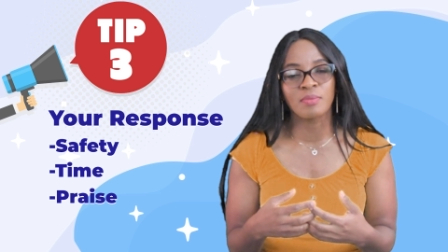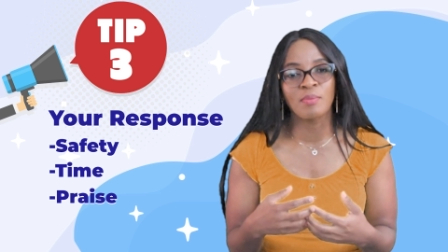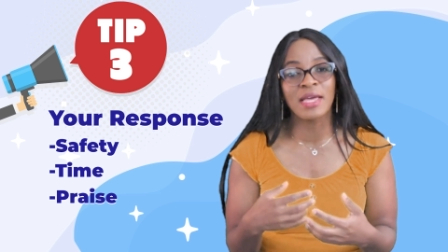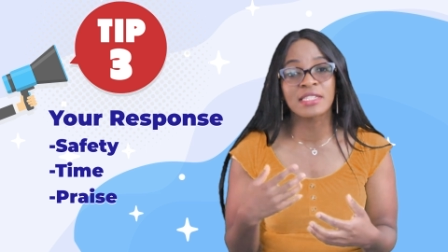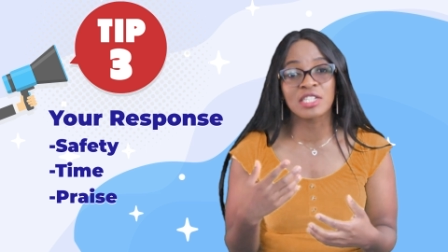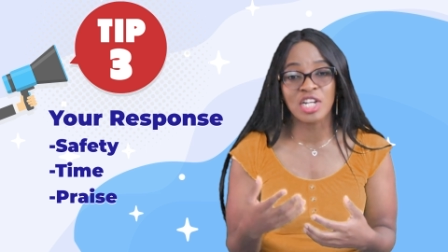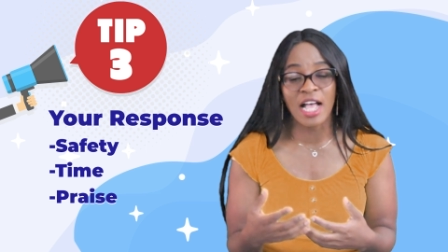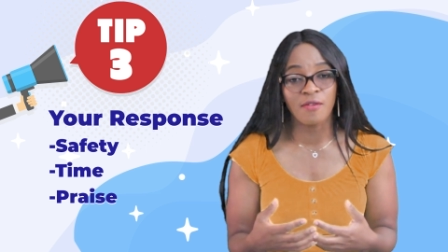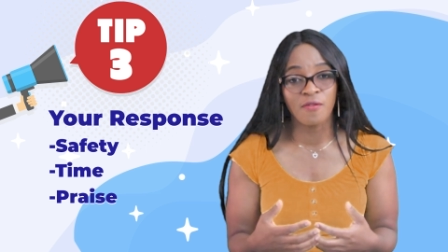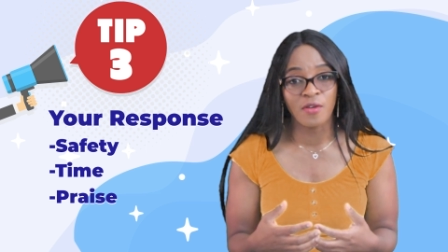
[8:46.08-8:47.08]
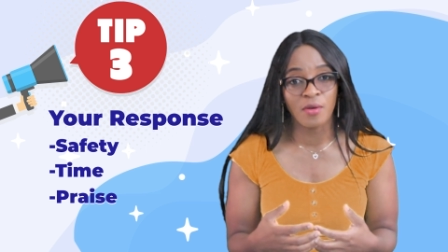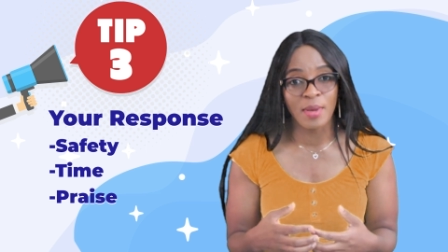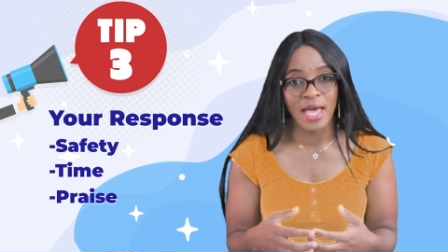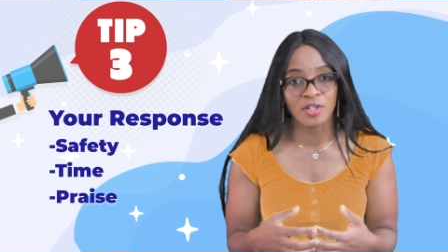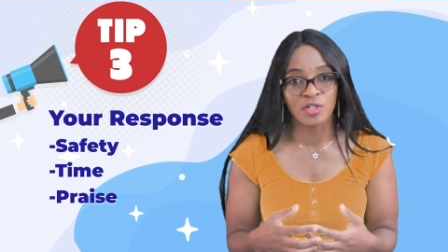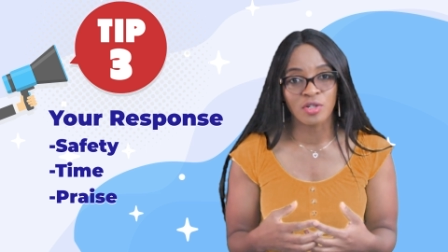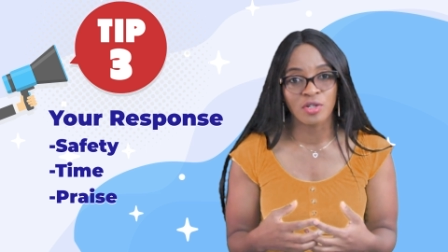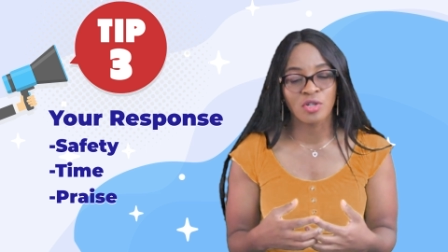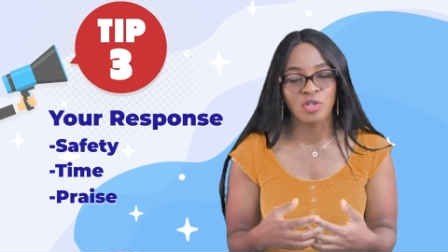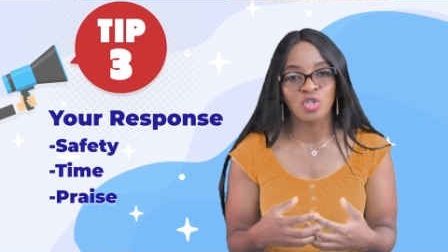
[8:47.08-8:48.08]
make the child feel better.
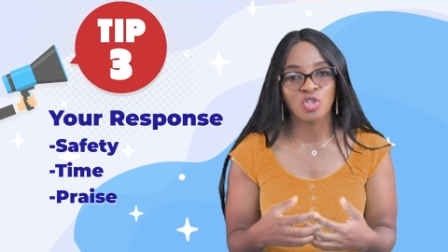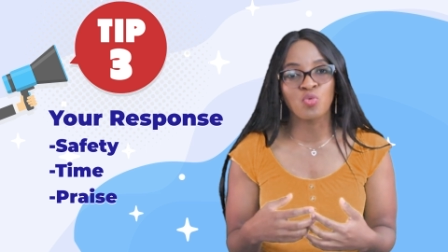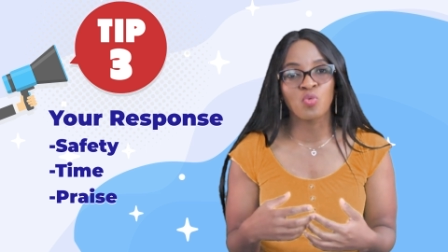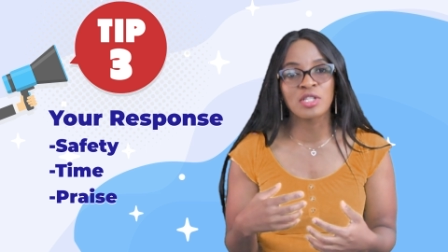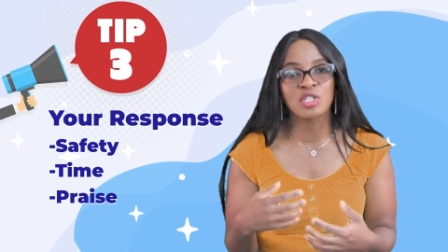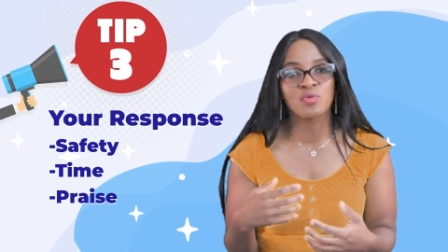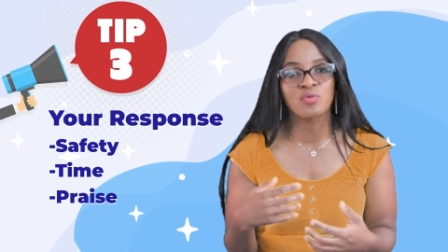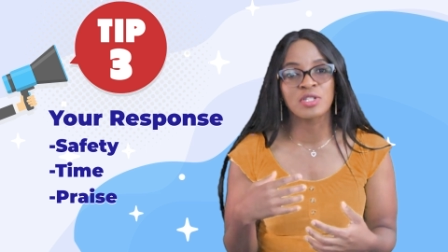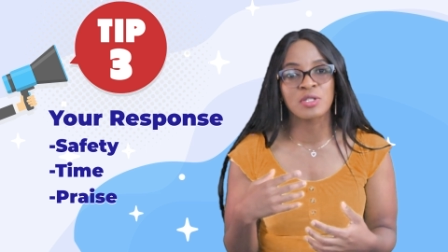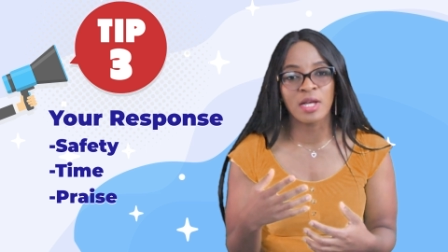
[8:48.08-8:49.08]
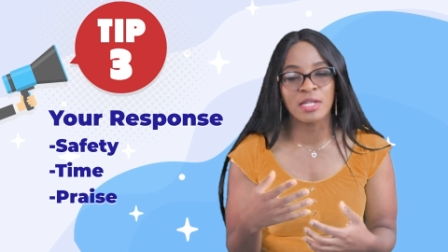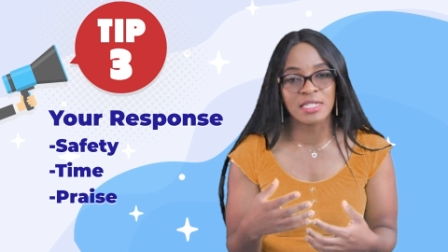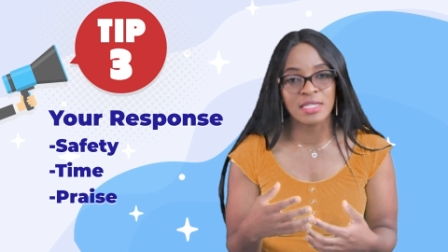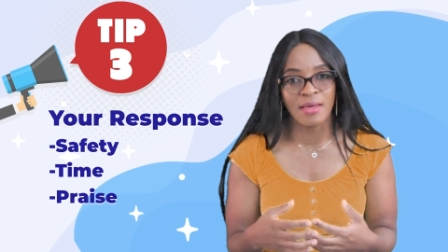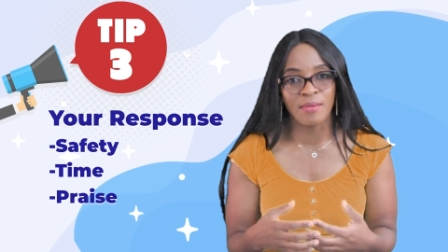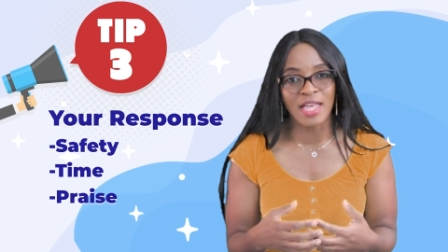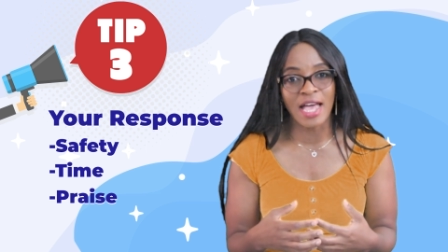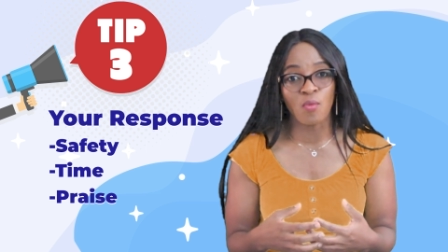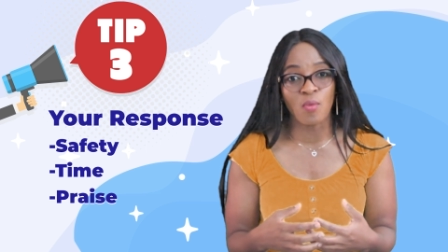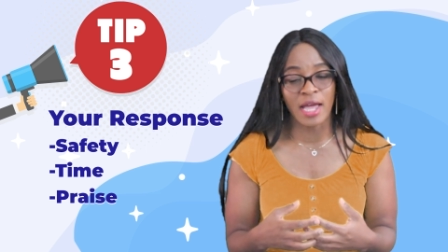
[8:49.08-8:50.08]
You want to respond to them
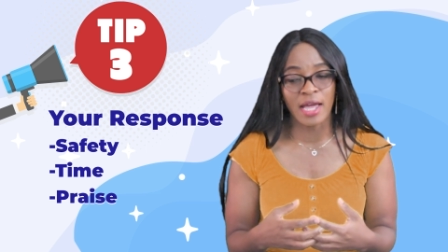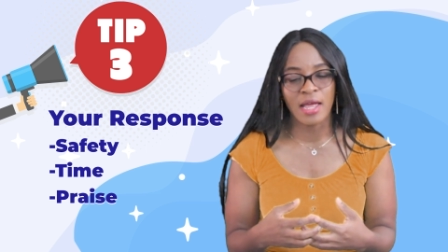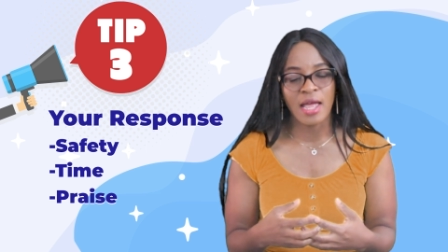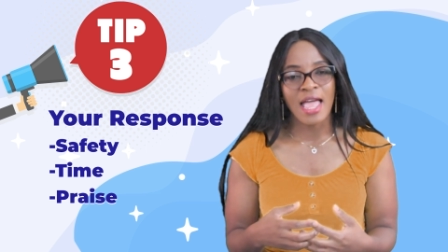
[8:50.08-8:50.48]
that way.